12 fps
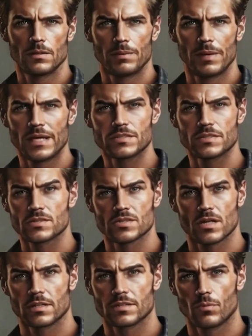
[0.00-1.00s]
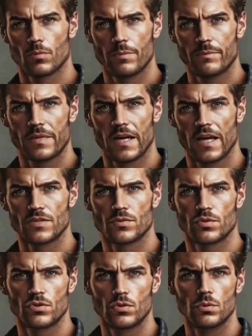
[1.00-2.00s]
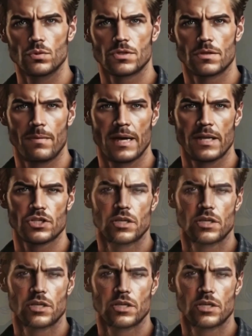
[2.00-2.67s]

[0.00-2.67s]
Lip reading: Beatty's insights equip the guest with tools to manage